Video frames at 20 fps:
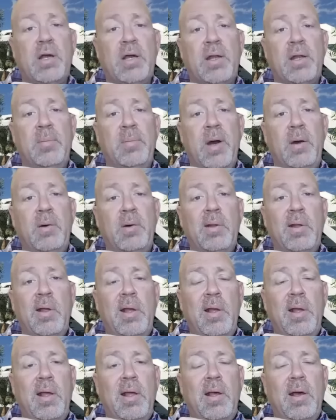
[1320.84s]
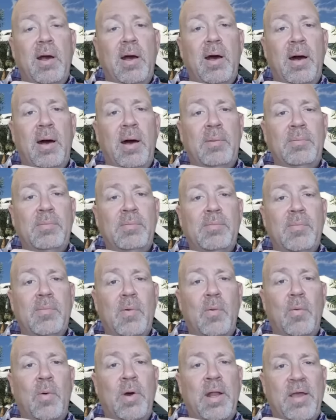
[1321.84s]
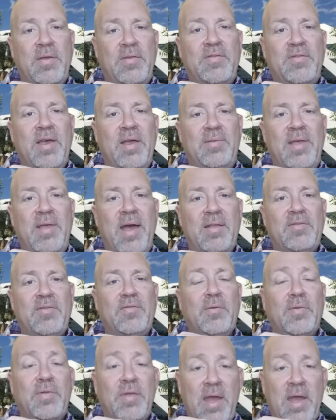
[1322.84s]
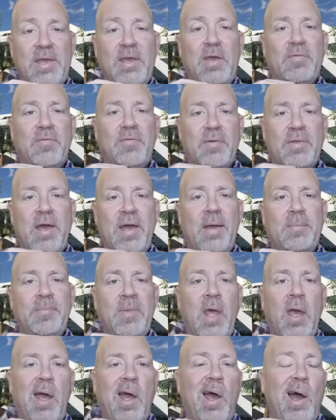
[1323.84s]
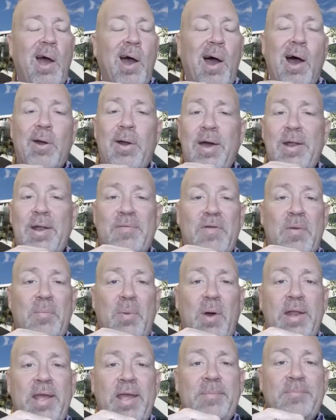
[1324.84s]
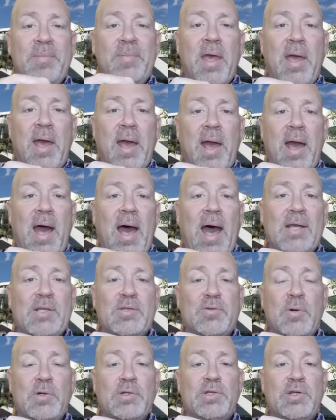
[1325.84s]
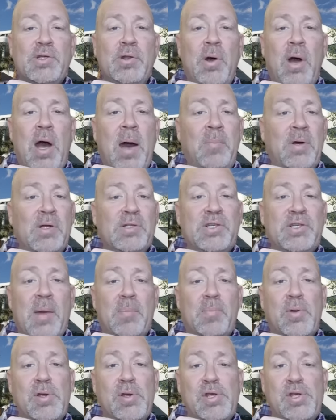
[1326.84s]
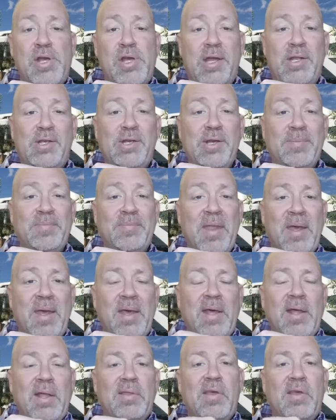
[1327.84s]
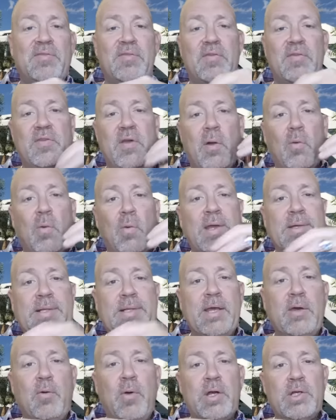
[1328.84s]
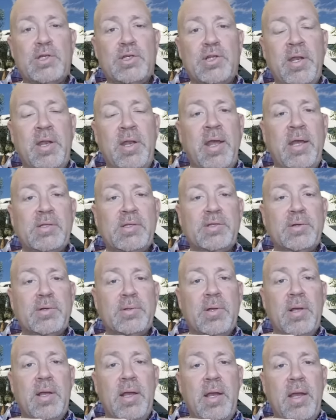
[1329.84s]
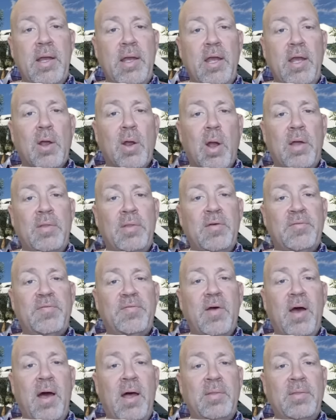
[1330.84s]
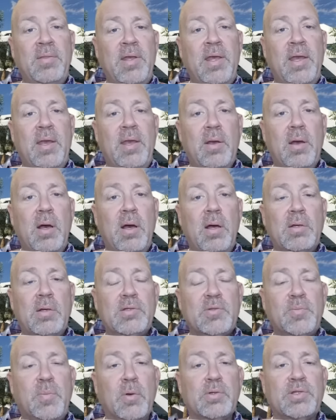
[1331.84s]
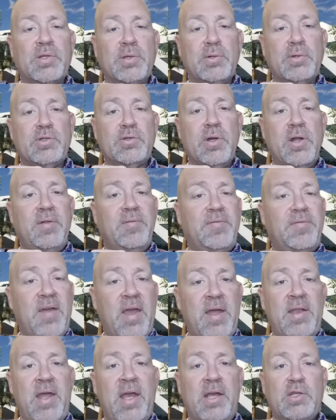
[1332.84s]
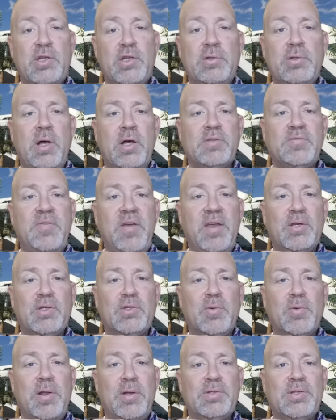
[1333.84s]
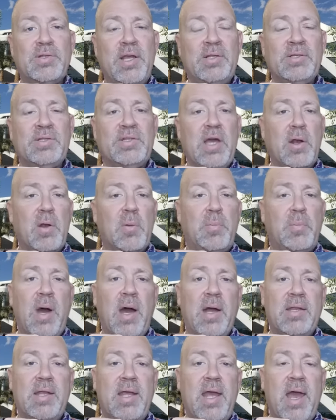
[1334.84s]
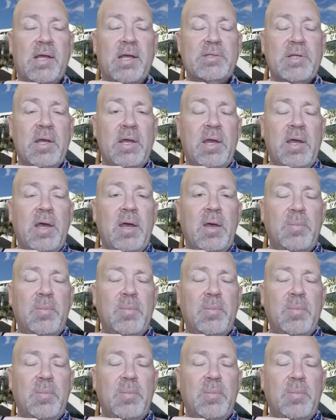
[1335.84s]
talking about when I said that. So thank you for that. All right, everybody. I just want you to know how much I appreciate you. This is our weekly question and answer here on the Sports Illustrated Fan Nation Las Vegas Raiders Insider Podcast,